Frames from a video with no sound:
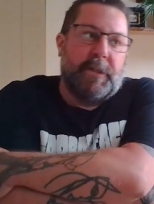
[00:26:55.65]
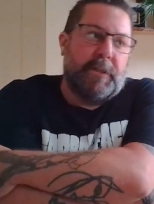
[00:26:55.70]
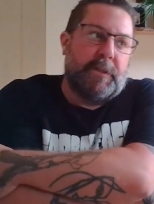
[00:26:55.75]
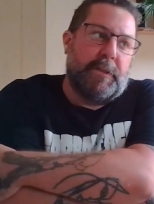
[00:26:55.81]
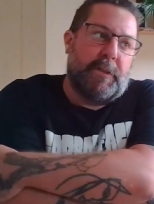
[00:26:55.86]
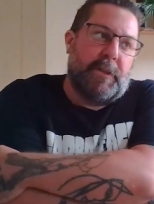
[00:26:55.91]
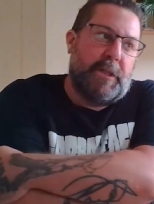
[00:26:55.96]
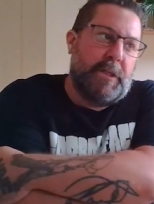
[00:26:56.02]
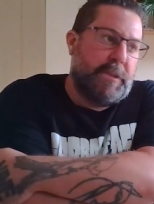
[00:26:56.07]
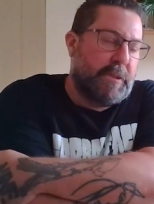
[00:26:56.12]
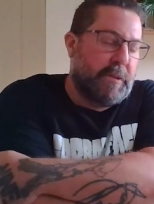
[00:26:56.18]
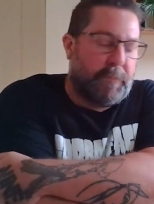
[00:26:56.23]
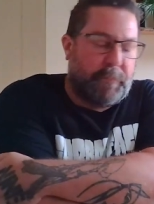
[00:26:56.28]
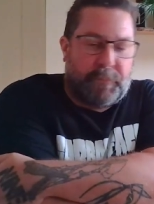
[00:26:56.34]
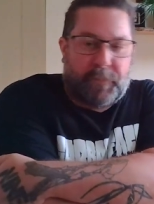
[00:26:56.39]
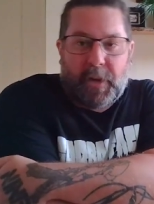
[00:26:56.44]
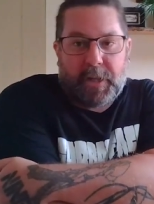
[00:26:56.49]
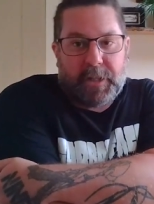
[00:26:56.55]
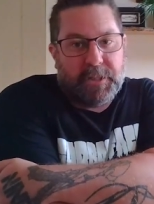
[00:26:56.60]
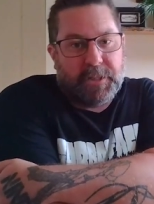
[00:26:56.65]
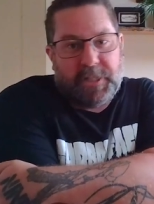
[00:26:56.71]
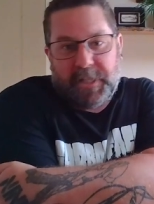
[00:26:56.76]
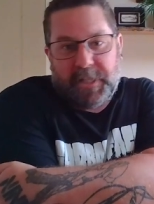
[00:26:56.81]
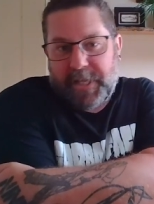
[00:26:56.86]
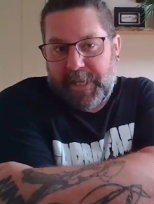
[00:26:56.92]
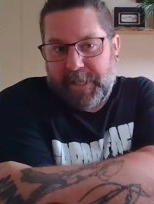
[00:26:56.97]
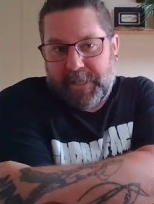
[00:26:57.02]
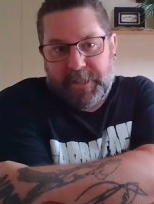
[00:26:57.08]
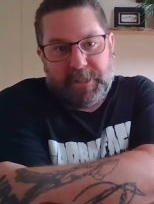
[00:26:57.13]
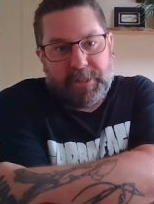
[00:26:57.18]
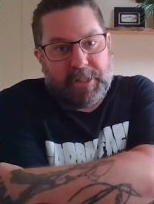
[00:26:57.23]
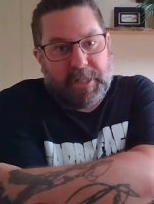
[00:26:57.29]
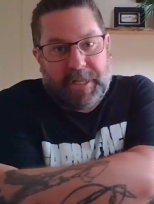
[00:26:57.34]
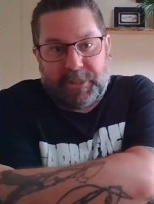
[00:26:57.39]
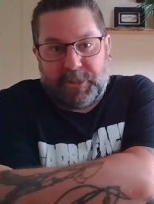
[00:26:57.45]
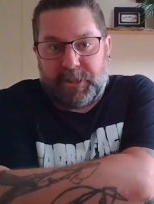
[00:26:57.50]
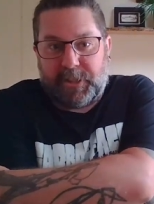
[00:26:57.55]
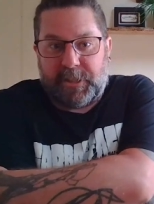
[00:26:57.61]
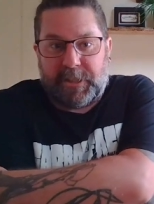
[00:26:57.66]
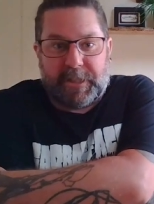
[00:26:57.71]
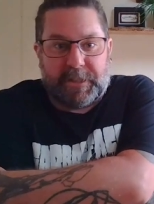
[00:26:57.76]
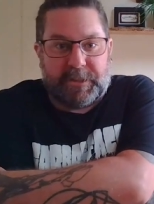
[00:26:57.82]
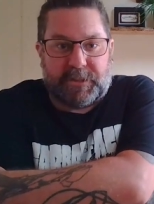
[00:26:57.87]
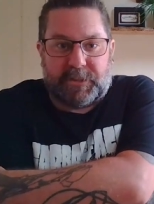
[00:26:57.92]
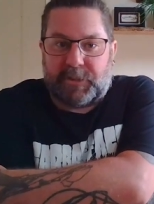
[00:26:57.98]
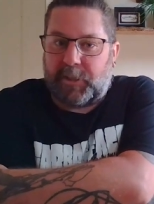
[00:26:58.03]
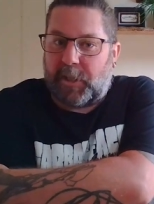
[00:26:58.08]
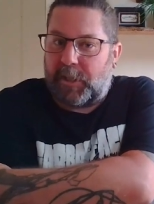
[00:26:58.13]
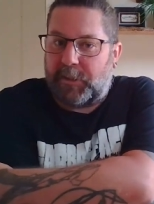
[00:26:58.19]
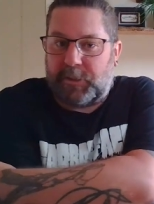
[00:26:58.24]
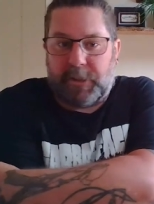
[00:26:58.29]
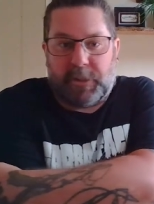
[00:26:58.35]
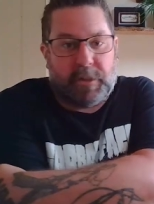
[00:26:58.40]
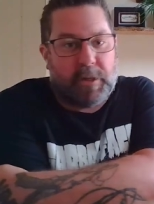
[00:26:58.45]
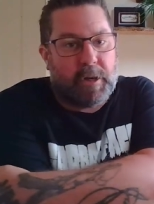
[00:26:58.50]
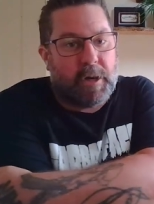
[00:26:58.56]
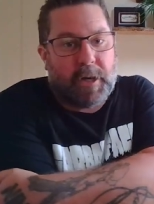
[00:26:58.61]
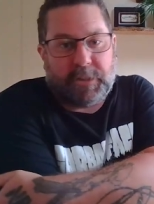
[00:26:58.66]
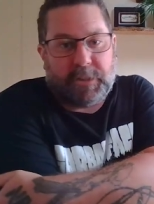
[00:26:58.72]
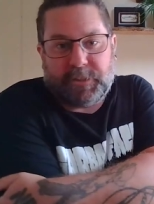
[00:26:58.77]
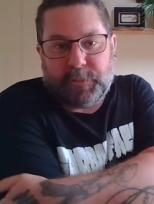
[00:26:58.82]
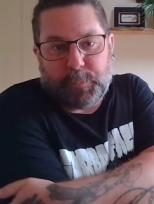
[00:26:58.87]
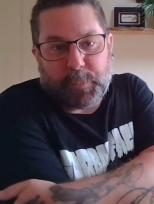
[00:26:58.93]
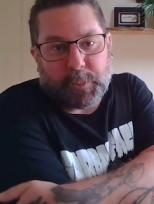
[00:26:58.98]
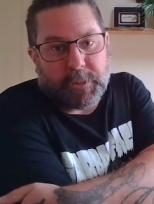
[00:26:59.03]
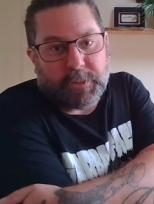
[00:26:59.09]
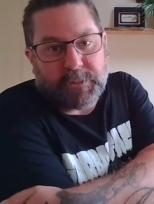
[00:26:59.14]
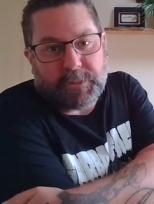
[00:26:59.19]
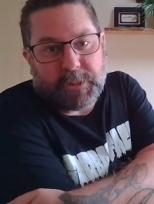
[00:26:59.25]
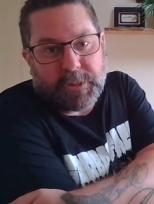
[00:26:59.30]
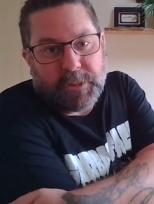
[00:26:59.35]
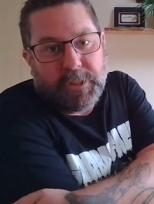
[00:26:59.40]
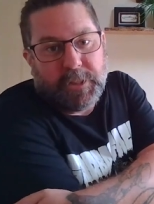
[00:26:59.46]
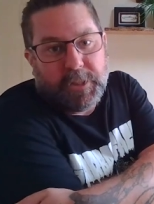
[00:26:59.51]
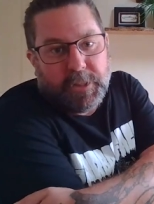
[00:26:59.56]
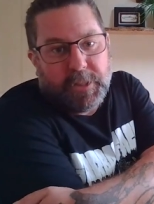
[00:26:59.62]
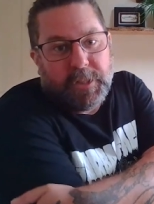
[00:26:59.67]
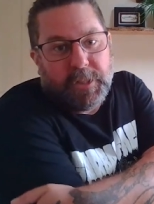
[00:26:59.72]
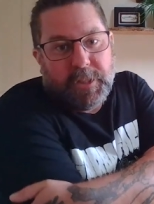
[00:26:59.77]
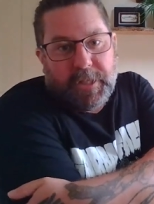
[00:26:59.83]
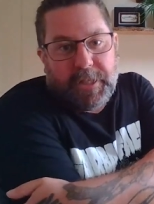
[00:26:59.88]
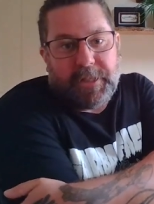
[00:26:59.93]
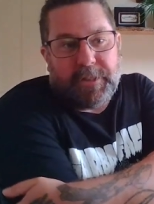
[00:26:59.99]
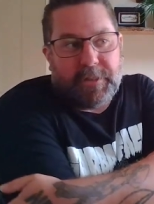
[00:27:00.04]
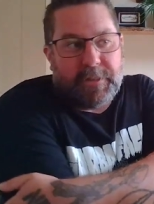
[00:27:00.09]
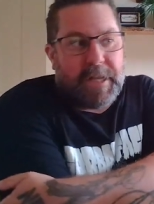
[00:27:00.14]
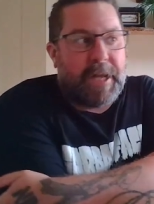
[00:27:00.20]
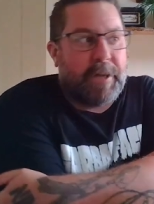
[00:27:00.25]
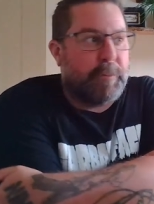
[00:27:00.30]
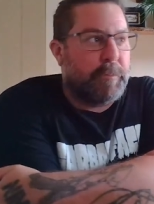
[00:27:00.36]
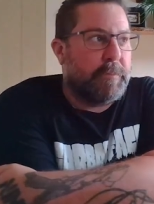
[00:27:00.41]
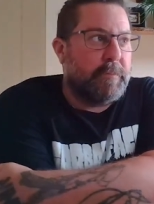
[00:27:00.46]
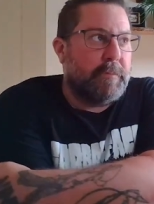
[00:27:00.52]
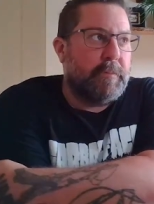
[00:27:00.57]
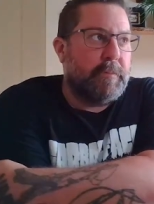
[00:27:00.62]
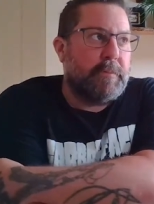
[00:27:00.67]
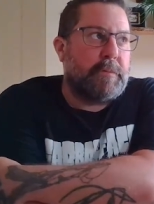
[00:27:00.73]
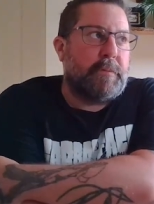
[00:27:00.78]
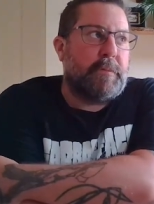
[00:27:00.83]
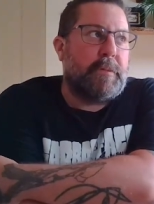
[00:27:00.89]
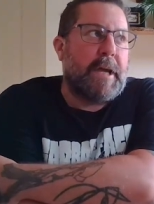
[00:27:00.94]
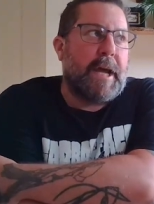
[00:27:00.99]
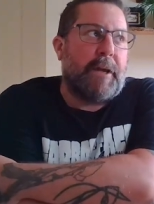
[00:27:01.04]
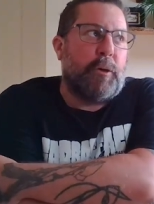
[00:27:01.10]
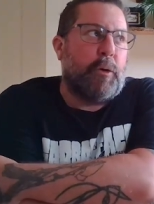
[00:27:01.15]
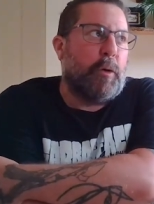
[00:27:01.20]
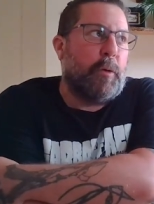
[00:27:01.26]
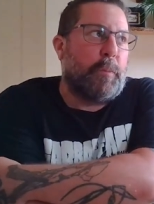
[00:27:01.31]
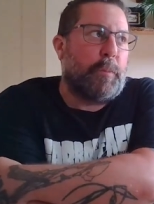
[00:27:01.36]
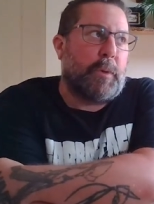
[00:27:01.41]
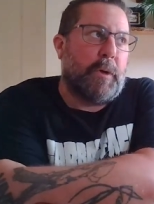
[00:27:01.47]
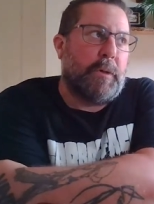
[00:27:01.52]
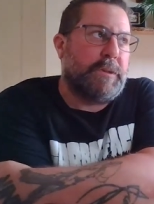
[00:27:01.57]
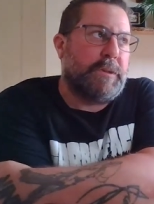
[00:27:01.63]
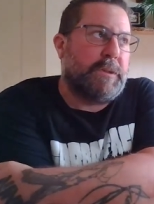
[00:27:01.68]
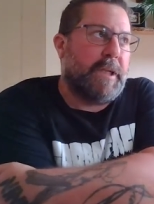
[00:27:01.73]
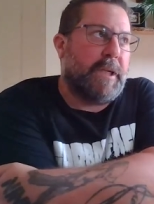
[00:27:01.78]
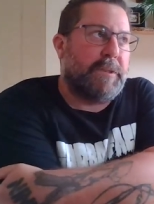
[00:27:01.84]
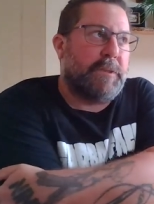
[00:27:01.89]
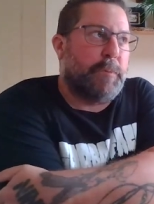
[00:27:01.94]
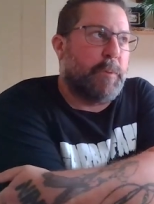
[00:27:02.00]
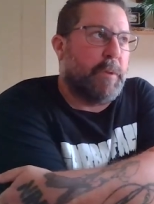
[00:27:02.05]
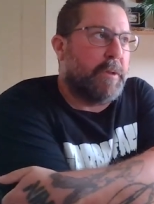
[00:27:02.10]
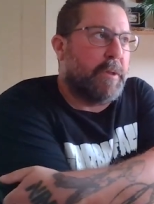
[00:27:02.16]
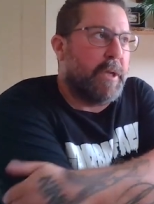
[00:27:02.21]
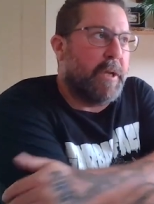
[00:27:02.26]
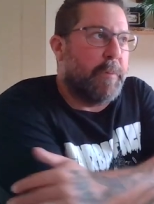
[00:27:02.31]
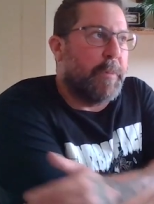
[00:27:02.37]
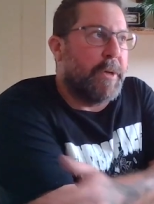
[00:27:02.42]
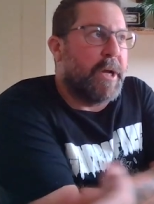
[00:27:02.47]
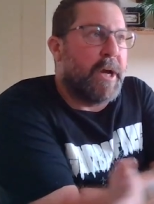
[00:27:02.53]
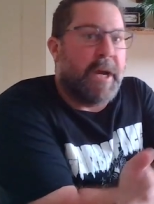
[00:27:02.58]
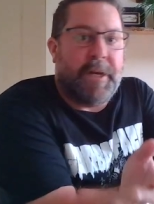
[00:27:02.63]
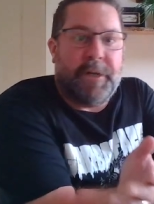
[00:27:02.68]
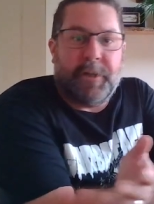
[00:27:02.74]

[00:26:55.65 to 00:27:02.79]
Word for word: he's a fucking Canadian legend and such an awesome person. And that, that whole process with him and I and